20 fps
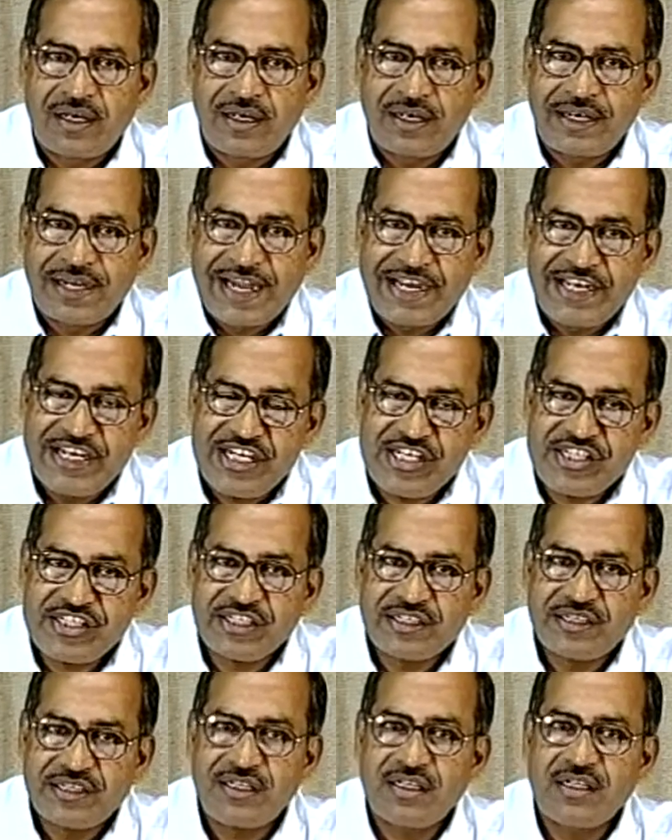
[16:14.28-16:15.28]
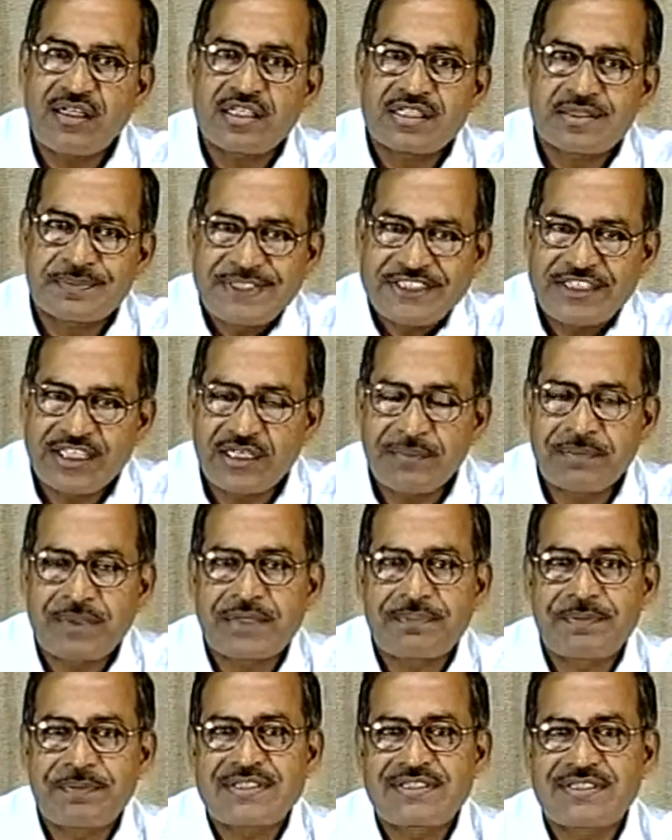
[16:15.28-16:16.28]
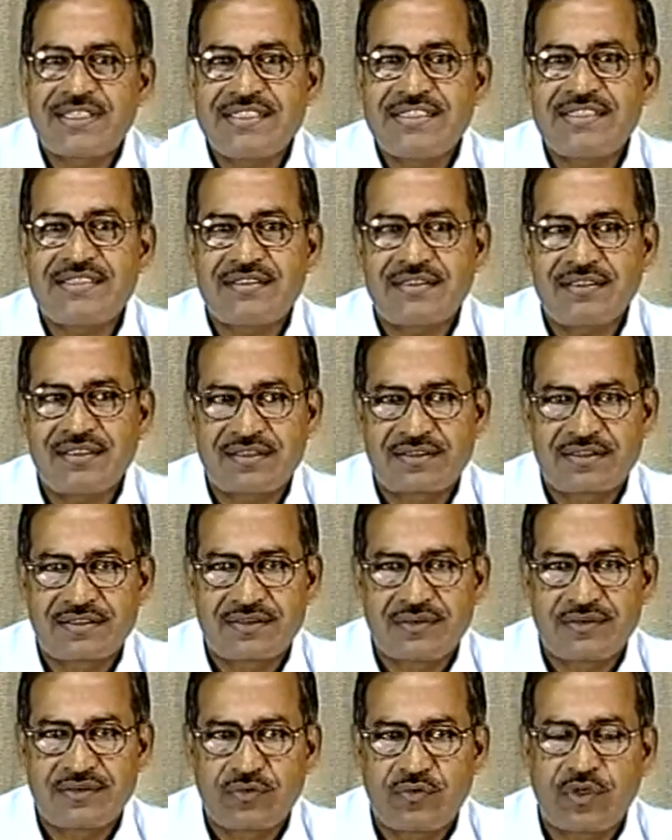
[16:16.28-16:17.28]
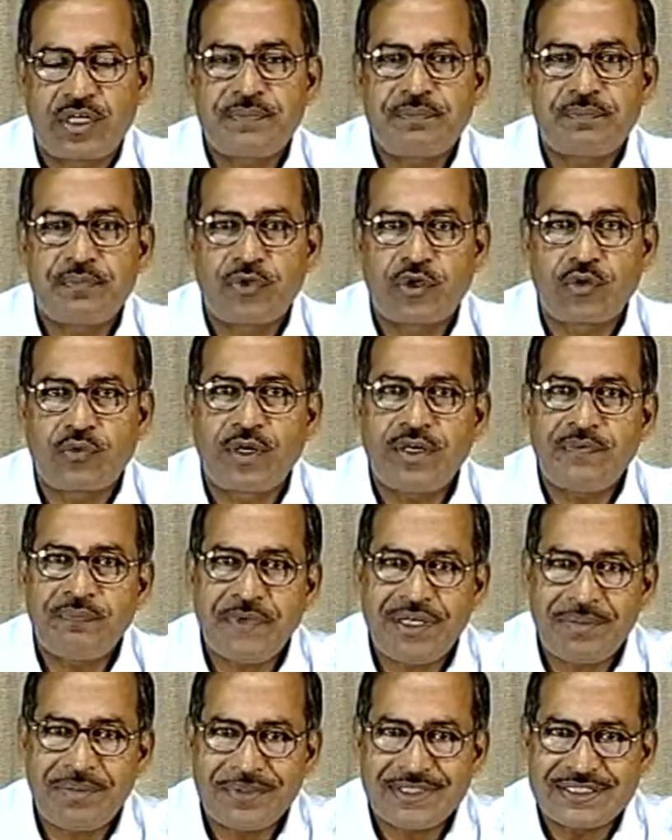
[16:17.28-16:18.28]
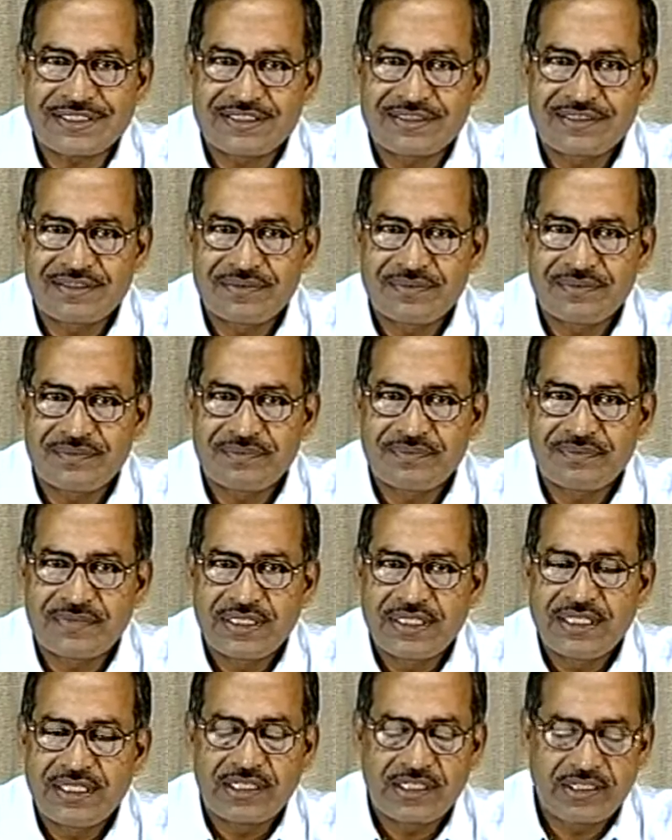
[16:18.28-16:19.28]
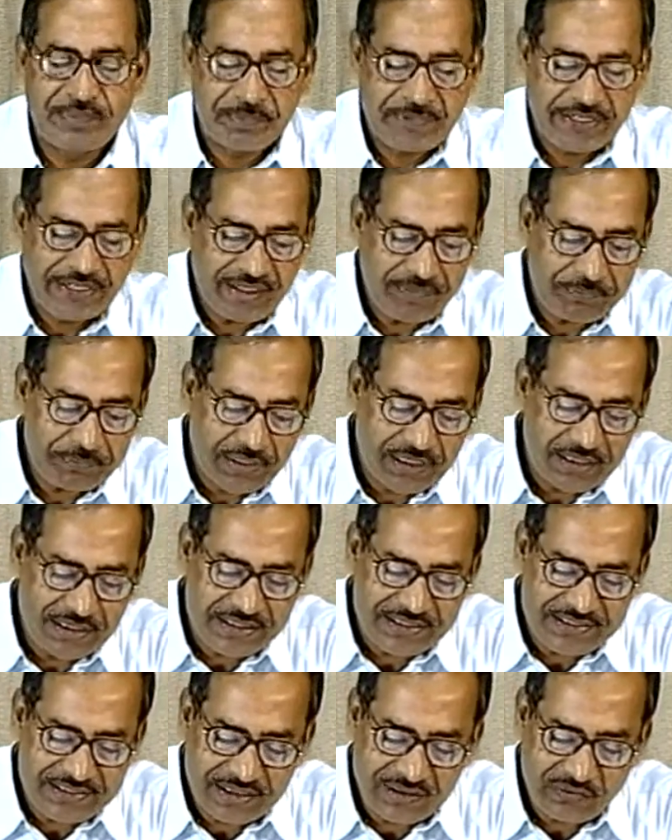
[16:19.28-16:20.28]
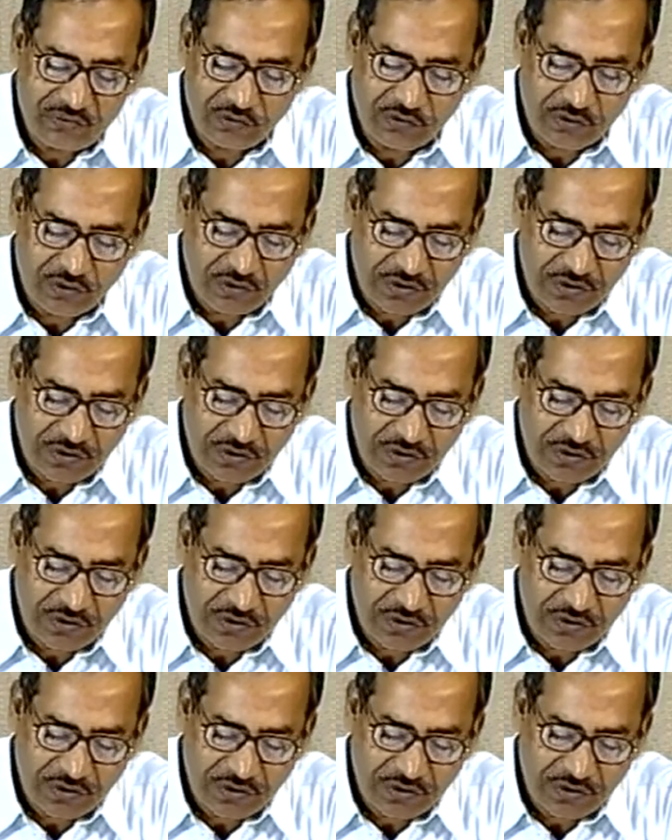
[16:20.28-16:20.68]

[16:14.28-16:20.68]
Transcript: additional special purpose registers. For what purpose? The main reason for